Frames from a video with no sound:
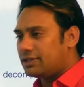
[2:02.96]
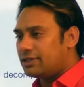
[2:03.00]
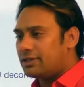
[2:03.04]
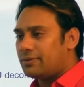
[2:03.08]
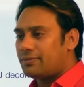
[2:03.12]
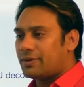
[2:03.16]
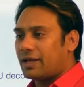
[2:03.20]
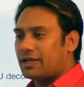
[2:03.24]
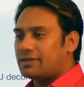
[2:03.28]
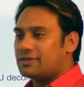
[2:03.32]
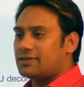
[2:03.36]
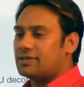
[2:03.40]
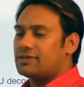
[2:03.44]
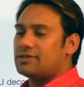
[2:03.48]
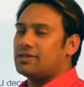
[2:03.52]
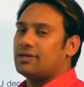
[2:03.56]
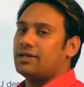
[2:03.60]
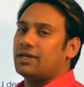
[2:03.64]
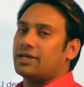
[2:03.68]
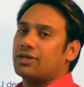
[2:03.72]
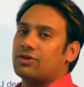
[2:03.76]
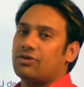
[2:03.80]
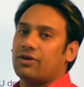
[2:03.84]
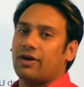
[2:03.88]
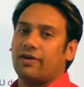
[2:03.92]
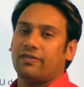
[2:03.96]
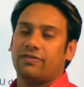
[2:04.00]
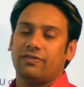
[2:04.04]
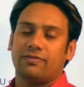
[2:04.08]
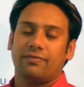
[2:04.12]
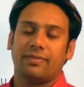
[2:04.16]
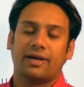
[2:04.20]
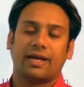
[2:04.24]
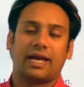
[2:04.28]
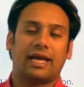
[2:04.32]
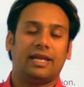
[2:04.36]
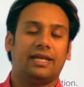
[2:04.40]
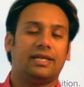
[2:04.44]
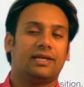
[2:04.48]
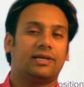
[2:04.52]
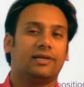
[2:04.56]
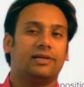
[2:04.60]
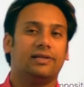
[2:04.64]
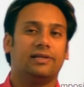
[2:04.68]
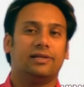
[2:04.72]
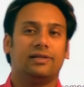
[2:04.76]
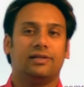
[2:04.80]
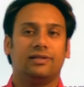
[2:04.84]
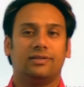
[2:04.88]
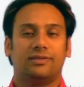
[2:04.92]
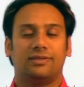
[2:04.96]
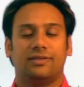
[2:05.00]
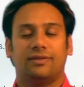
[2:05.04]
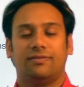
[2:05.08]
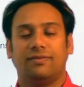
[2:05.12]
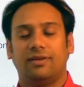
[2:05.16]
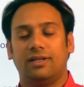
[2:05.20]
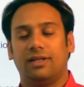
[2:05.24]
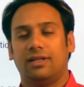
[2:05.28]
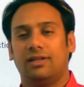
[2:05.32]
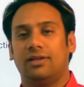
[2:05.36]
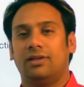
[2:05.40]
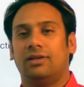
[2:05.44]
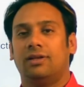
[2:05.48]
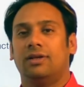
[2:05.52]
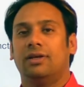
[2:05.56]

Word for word: other branches like you have mechanical civil